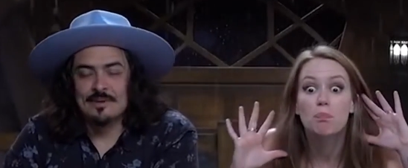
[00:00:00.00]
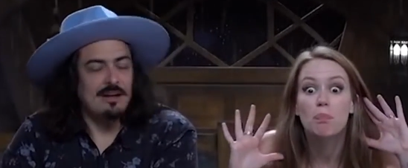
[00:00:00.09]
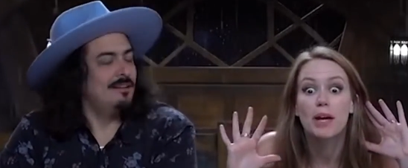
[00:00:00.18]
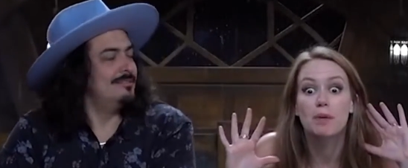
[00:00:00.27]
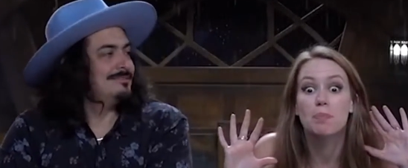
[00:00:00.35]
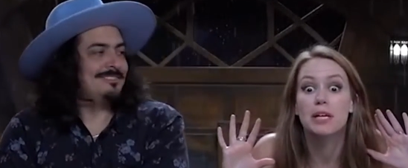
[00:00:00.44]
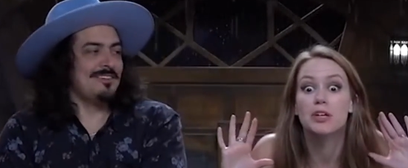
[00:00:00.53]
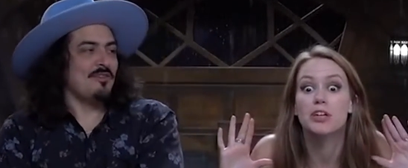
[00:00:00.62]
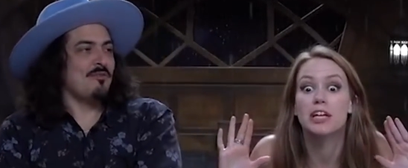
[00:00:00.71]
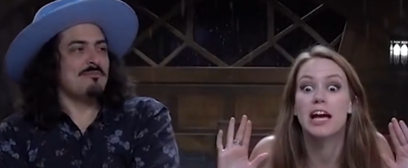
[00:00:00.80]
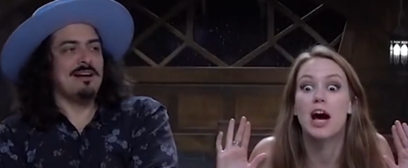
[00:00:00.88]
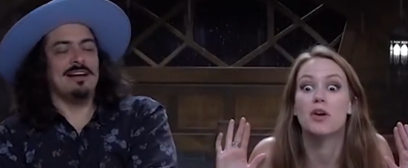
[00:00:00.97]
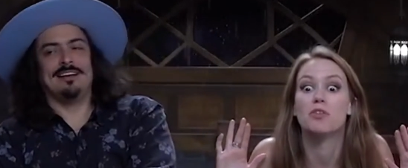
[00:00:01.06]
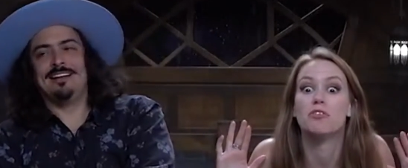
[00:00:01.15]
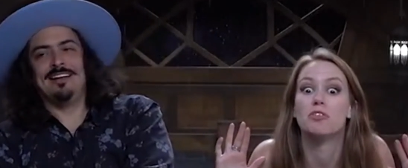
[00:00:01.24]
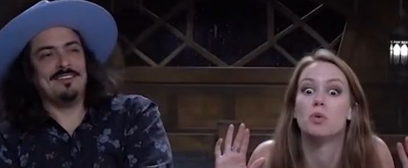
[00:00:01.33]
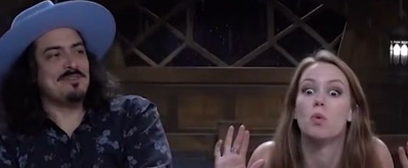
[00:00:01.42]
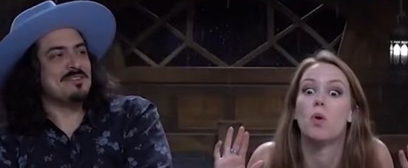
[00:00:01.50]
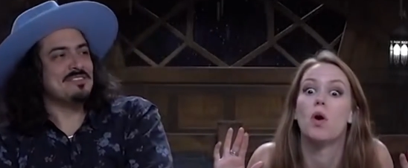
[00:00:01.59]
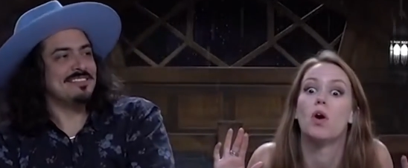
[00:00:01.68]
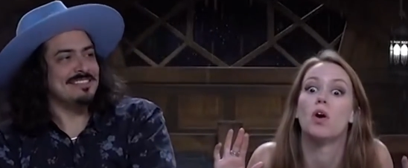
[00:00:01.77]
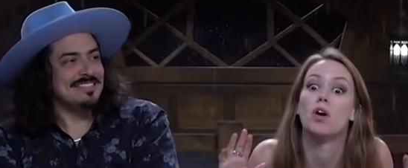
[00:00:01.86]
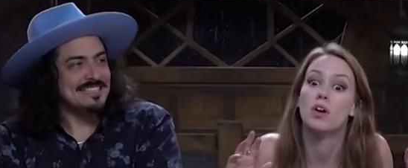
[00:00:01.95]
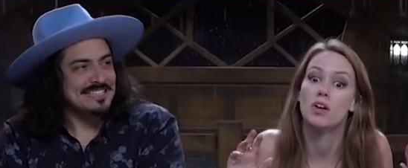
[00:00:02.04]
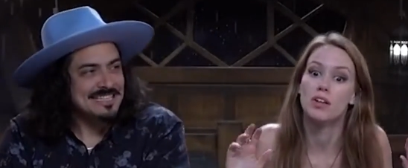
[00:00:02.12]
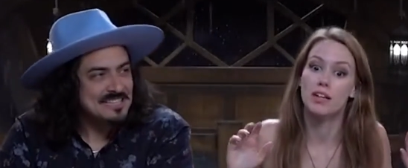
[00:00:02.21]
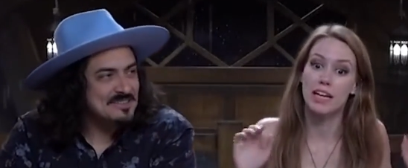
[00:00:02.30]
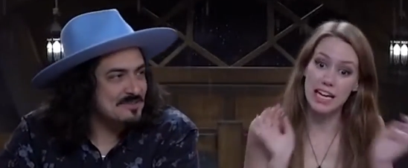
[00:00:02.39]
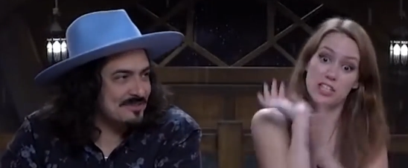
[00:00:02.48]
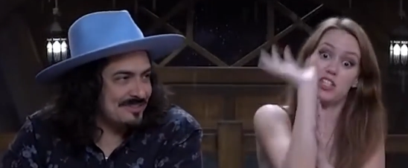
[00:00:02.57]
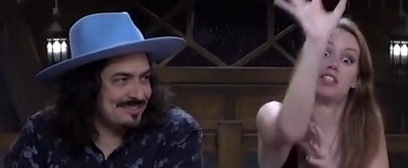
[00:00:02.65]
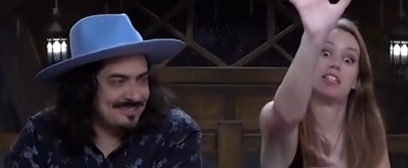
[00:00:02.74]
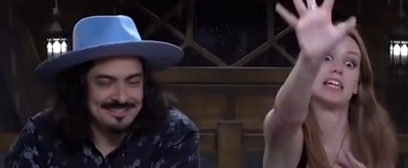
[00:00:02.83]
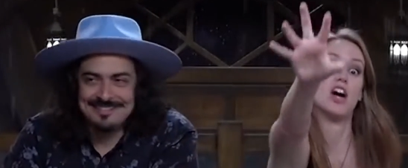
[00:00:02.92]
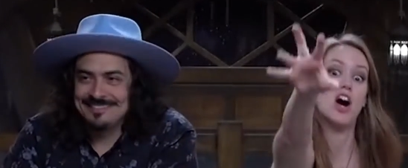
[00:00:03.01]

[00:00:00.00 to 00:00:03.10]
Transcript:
Speaker 1: like peering out of the wall and does like a